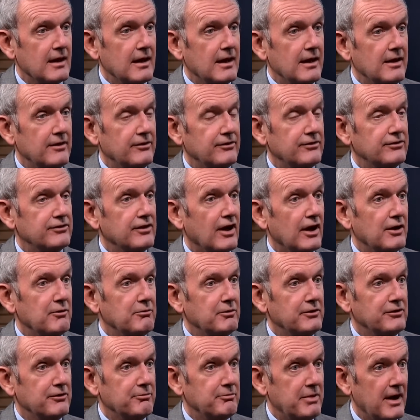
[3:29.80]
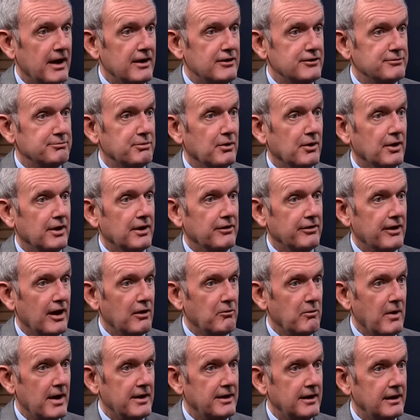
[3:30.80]
his son was a page boy at their
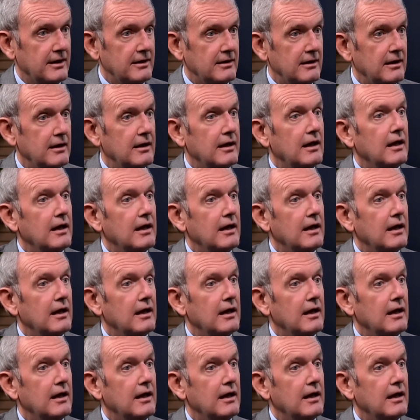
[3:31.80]
wedding.